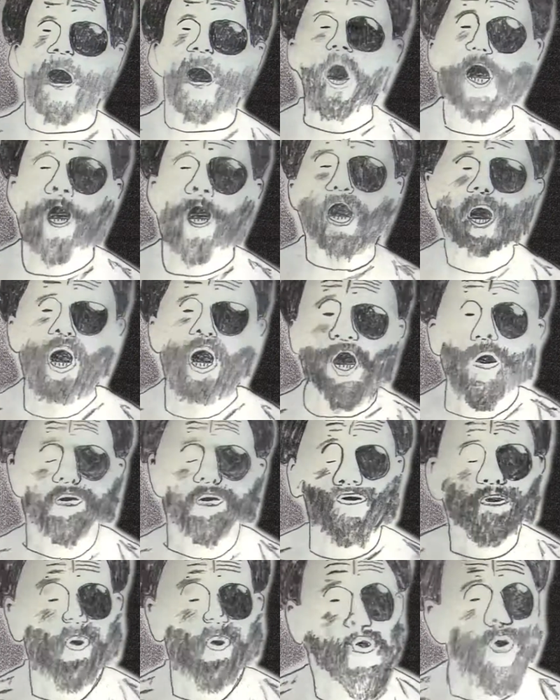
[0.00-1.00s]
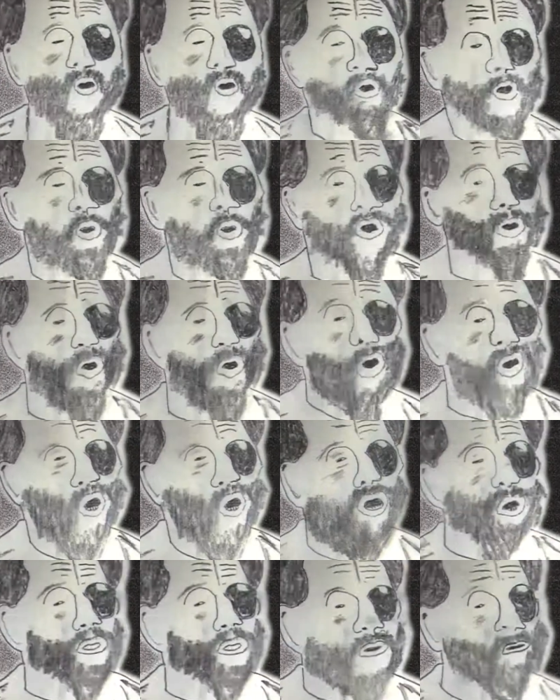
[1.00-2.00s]
and I have been just
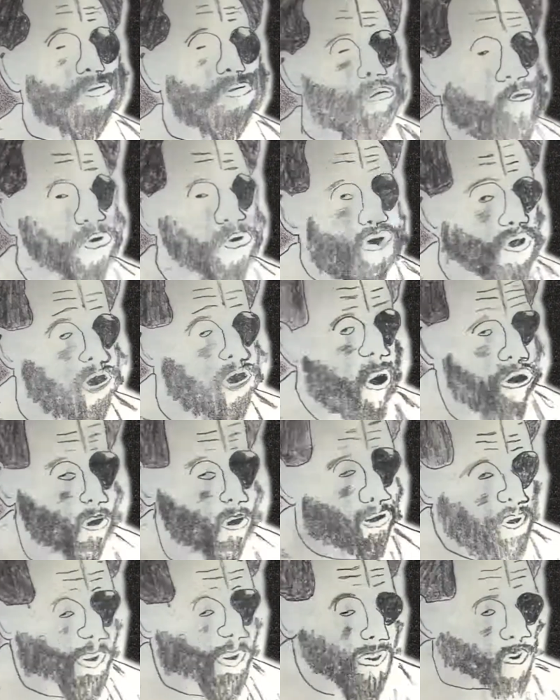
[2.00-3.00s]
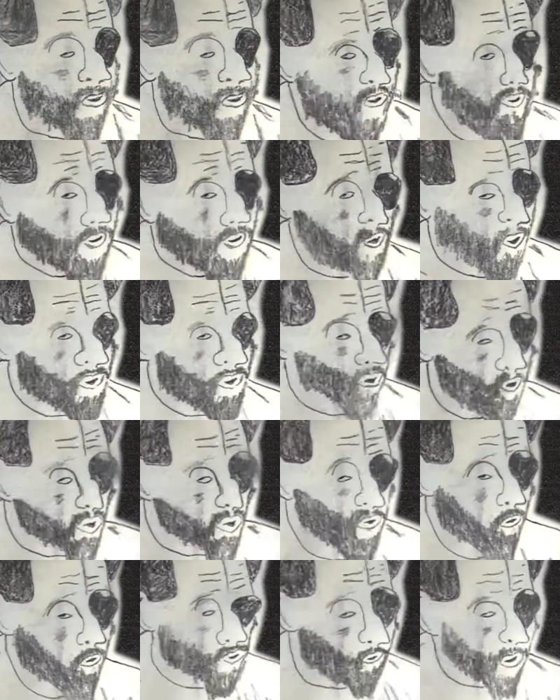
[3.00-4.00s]
activating the necessary equipment
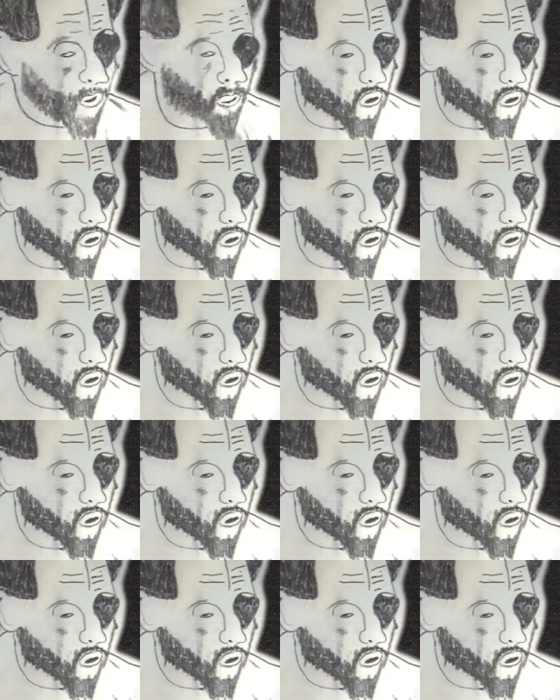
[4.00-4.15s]
for